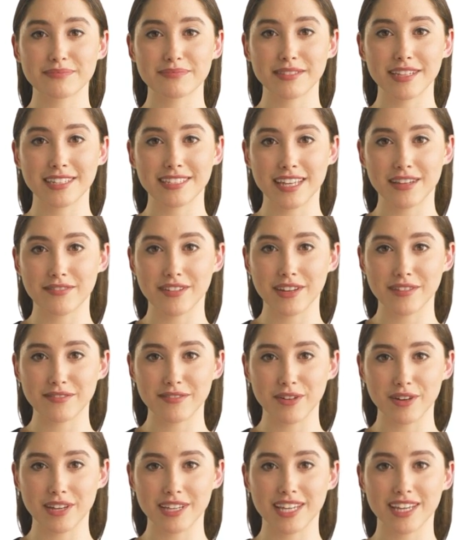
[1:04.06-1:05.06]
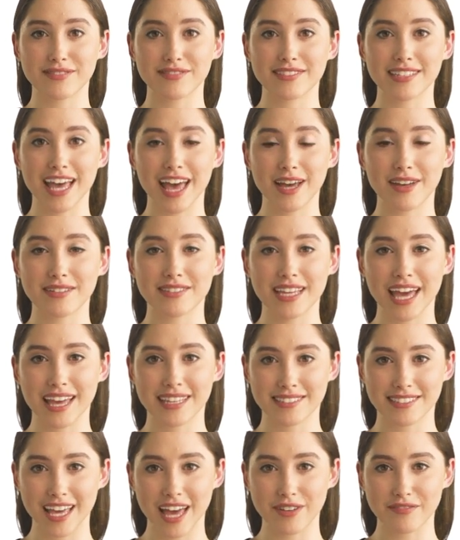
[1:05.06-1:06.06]
The different forklift tire
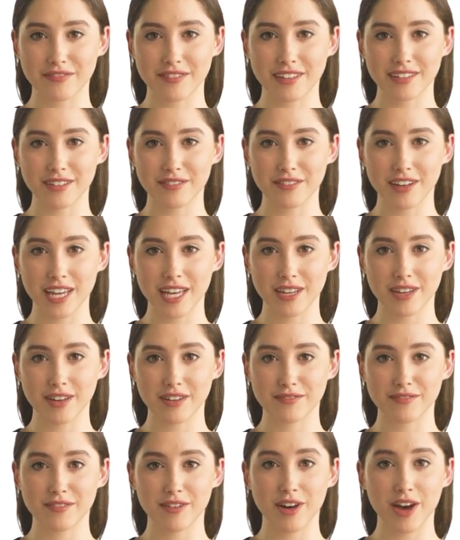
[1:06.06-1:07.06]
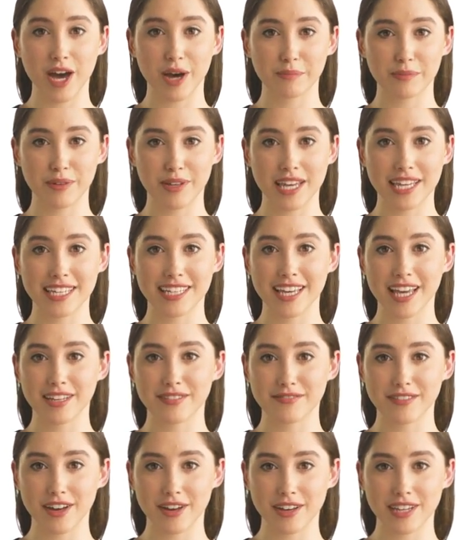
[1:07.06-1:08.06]
types outfit the vehicle for operating
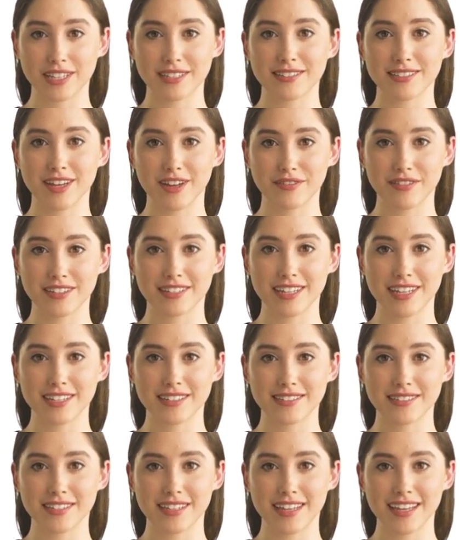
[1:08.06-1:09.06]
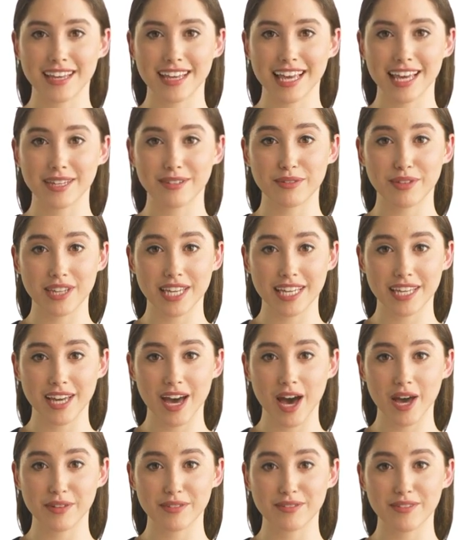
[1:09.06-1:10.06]
on various surfaces, including
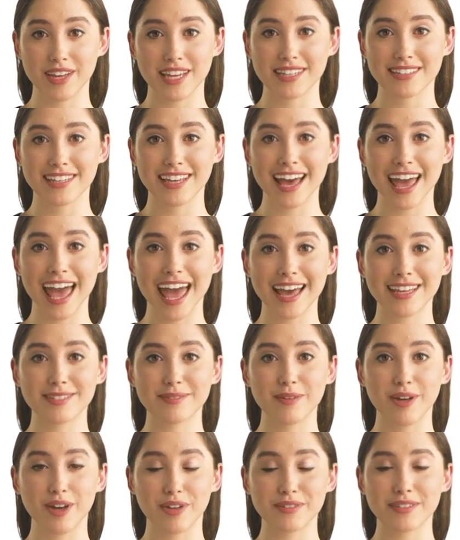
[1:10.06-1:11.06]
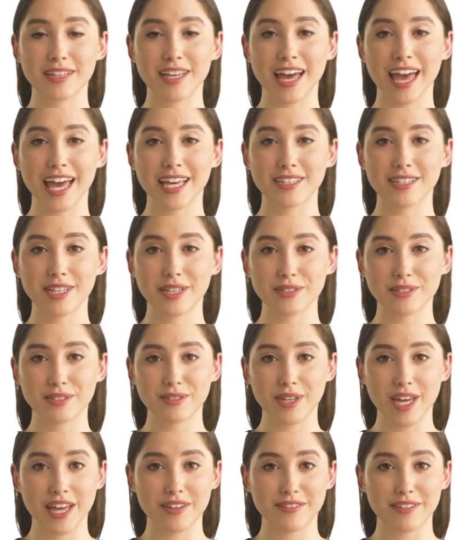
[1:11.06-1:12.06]
concrete, asphalt, and loose
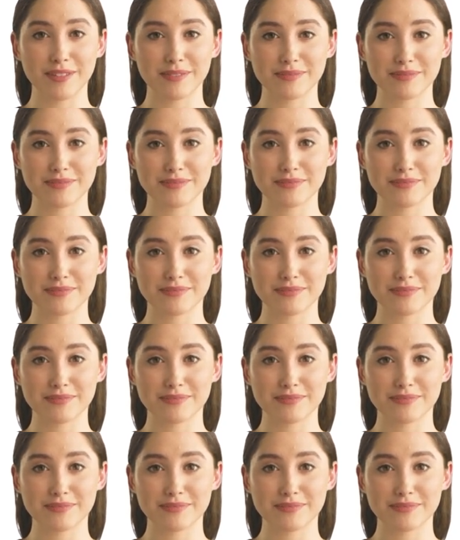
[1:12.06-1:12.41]
gravel.